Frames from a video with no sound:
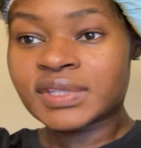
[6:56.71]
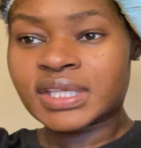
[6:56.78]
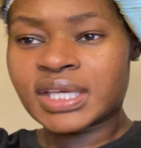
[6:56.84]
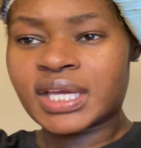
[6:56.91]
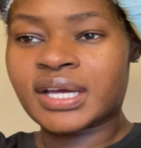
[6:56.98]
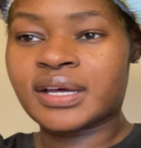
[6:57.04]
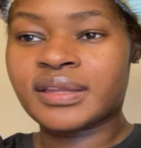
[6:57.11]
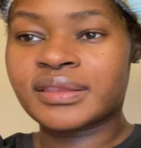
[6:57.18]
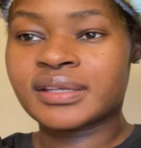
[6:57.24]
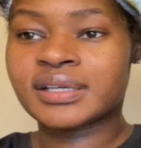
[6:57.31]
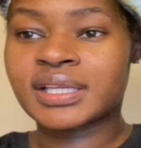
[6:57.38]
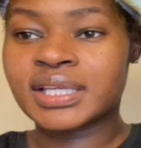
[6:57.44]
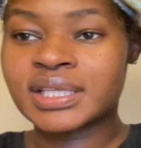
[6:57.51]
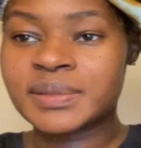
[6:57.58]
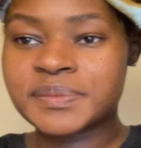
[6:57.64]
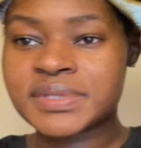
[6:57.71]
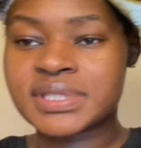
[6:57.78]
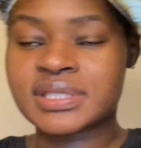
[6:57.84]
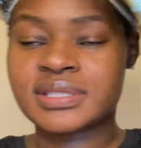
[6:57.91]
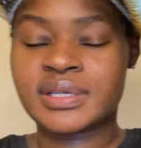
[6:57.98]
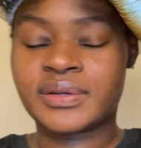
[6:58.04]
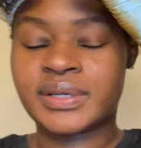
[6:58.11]
yeah, the
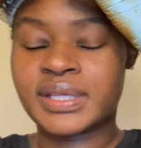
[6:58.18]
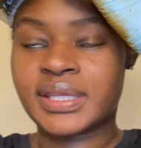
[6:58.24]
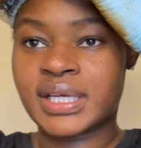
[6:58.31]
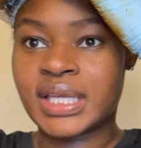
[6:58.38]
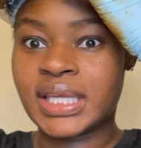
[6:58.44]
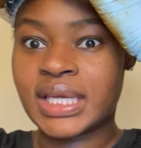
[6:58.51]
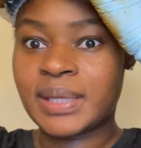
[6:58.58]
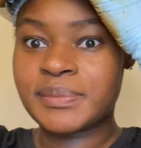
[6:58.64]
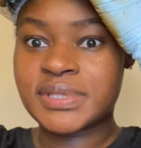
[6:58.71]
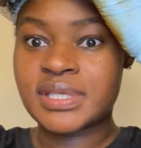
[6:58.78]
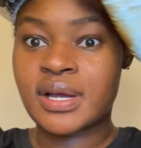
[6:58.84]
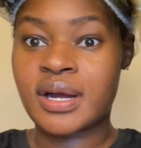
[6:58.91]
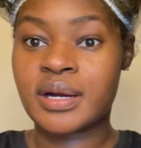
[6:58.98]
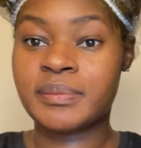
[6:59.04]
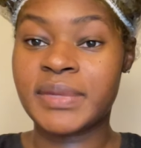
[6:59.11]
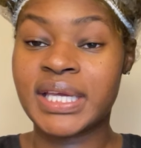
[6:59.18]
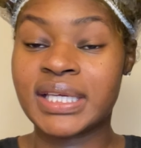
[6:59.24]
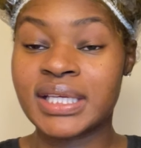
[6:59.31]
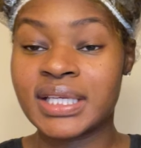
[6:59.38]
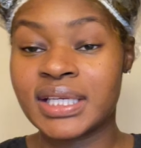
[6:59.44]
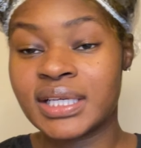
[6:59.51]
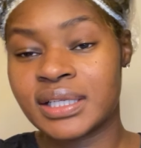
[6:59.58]
clips or the clamps are
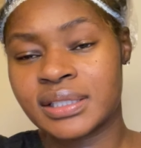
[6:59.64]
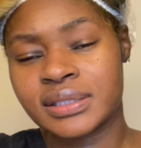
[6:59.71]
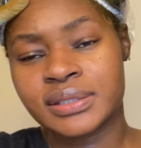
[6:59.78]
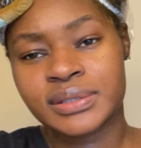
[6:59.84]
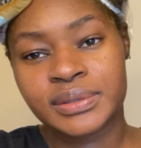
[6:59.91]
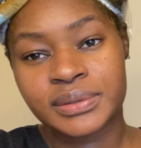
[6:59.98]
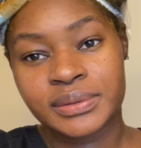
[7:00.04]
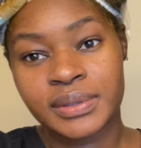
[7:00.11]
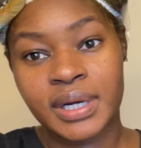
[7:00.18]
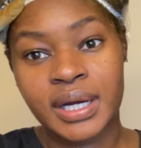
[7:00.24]
making it a little